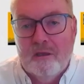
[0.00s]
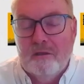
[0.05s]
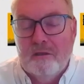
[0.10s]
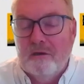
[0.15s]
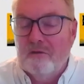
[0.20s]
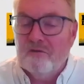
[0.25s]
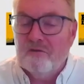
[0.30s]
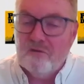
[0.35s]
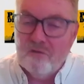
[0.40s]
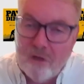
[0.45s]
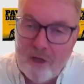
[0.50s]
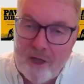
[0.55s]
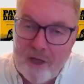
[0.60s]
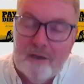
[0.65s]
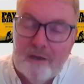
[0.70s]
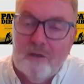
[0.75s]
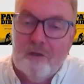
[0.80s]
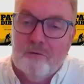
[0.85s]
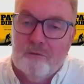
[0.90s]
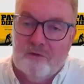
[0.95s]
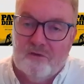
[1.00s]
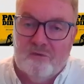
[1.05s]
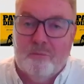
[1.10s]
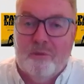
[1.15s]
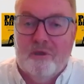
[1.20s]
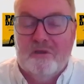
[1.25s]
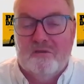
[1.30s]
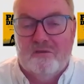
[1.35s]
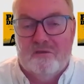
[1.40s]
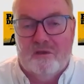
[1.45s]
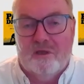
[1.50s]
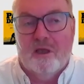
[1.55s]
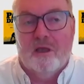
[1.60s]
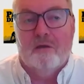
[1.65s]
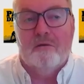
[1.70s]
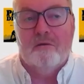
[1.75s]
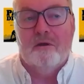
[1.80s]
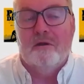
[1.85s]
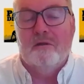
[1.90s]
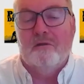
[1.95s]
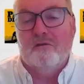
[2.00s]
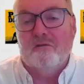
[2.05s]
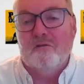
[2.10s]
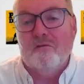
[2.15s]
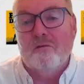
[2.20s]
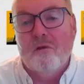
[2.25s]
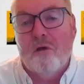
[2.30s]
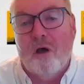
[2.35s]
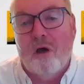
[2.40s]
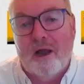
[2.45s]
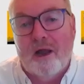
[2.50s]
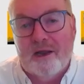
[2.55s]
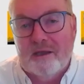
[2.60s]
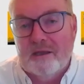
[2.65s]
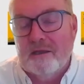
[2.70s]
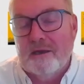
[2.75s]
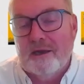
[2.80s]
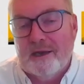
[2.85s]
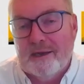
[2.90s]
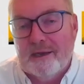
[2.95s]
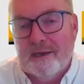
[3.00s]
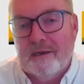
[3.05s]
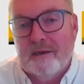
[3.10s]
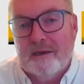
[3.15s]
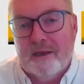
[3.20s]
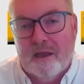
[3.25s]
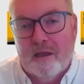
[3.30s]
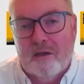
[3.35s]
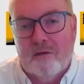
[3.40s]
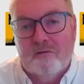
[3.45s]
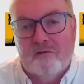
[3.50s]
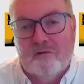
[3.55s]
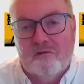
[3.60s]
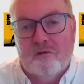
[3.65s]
it is not a US based account, it is not a Canadian account.